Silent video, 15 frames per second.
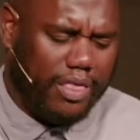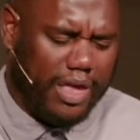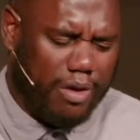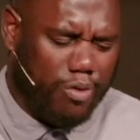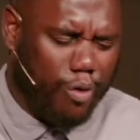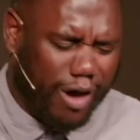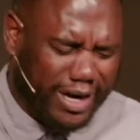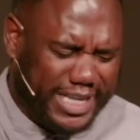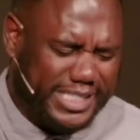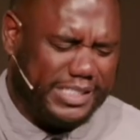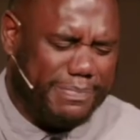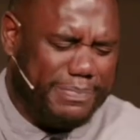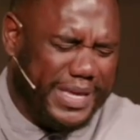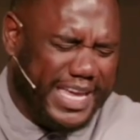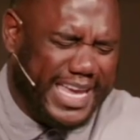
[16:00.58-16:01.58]
they wanted to
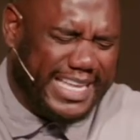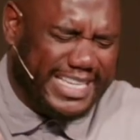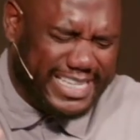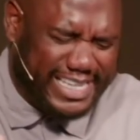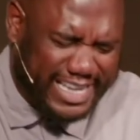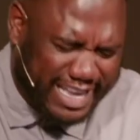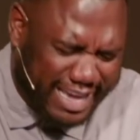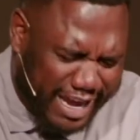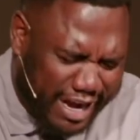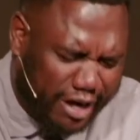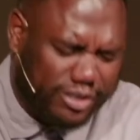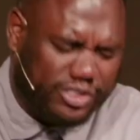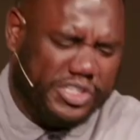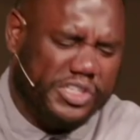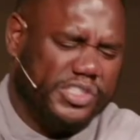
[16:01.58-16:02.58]
be near
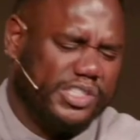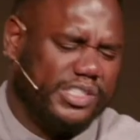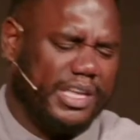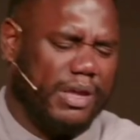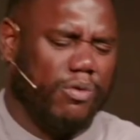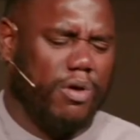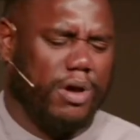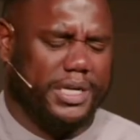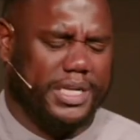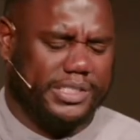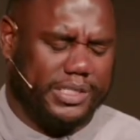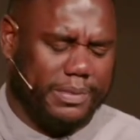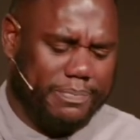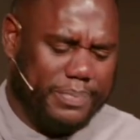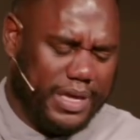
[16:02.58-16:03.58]
Jesus. They wanted
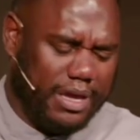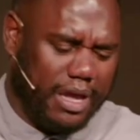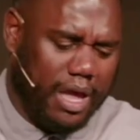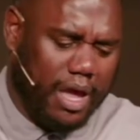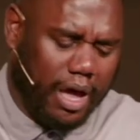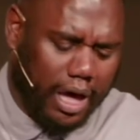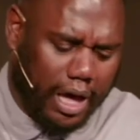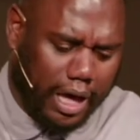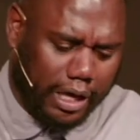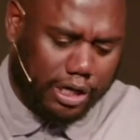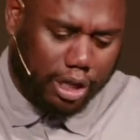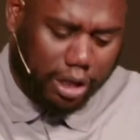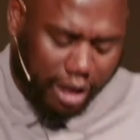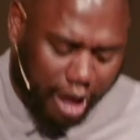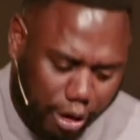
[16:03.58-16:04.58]
to be uh,
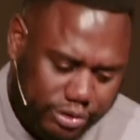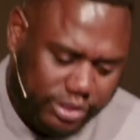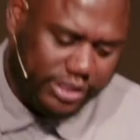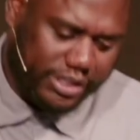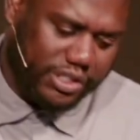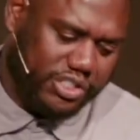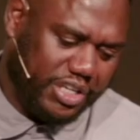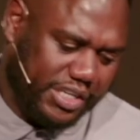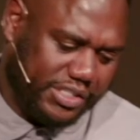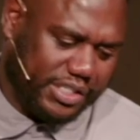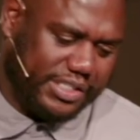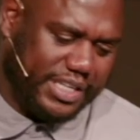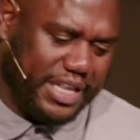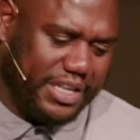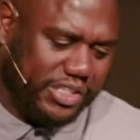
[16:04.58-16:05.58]
close to
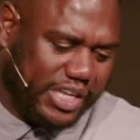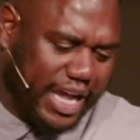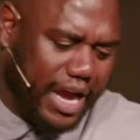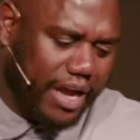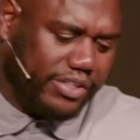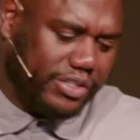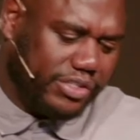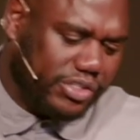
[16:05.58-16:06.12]
Jesus. They desired to